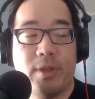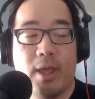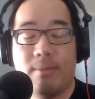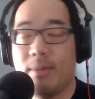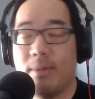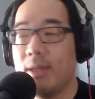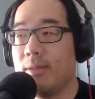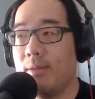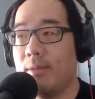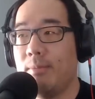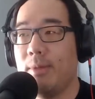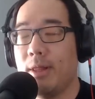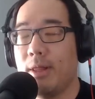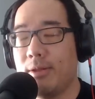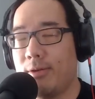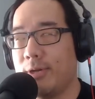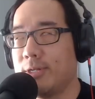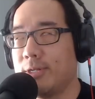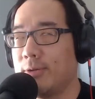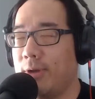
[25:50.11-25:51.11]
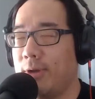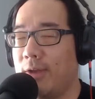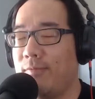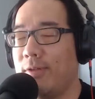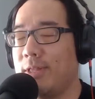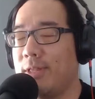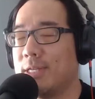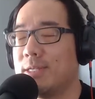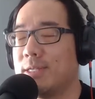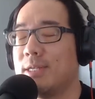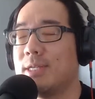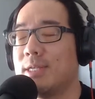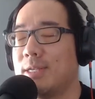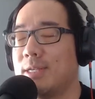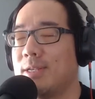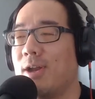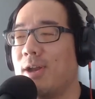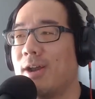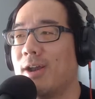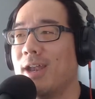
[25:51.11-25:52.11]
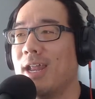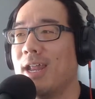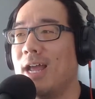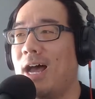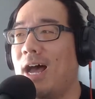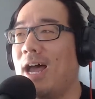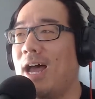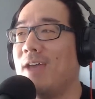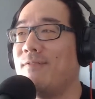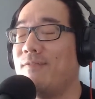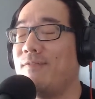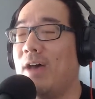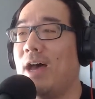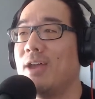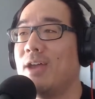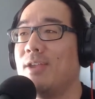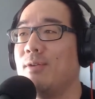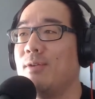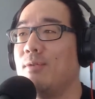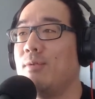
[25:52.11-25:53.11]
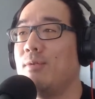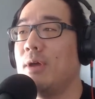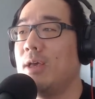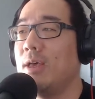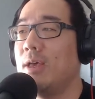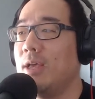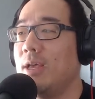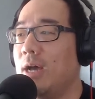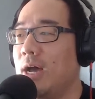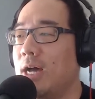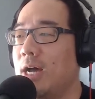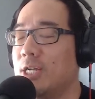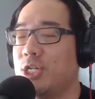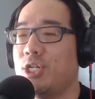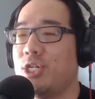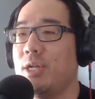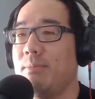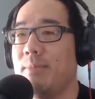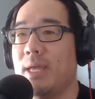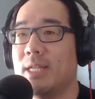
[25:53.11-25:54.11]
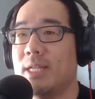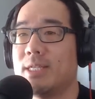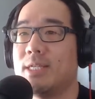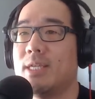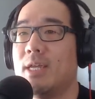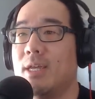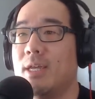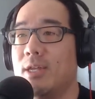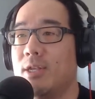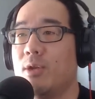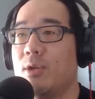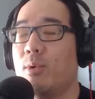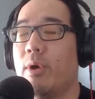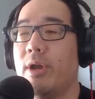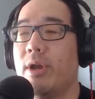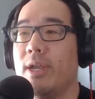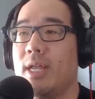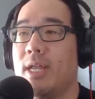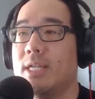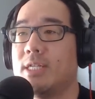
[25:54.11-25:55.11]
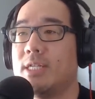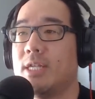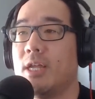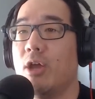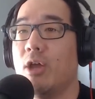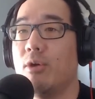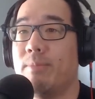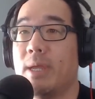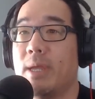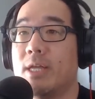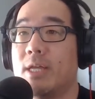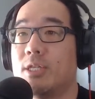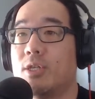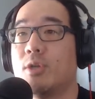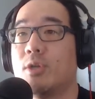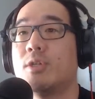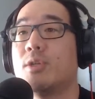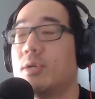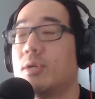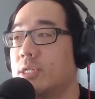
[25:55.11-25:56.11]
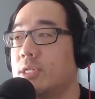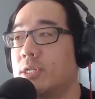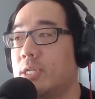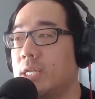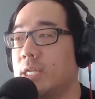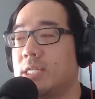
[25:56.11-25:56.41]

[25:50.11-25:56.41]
I mean, the military is great for this, is targeting high value uh, shipments to where it needs to go because those are,